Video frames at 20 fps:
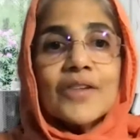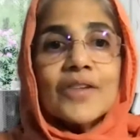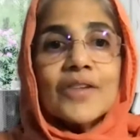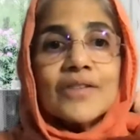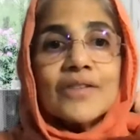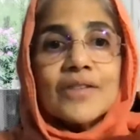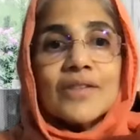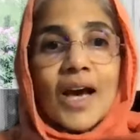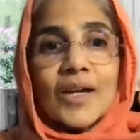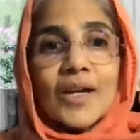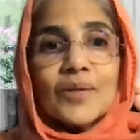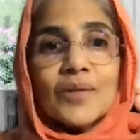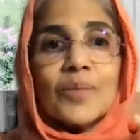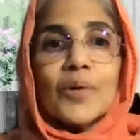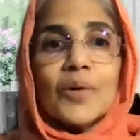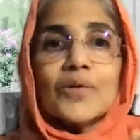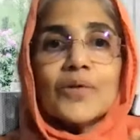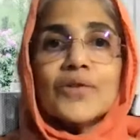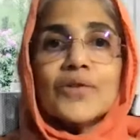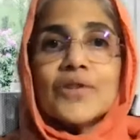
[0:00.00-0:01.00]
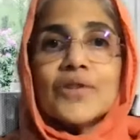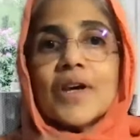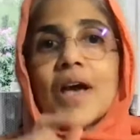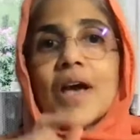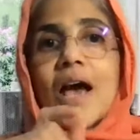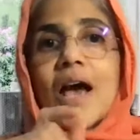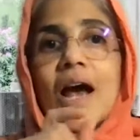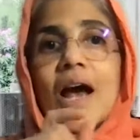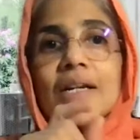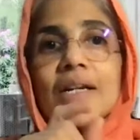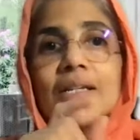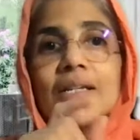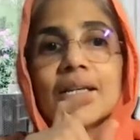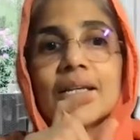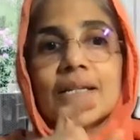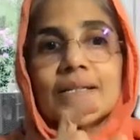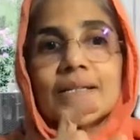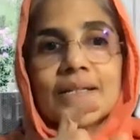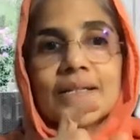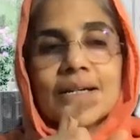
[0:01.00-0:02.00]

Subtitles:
signpost, and then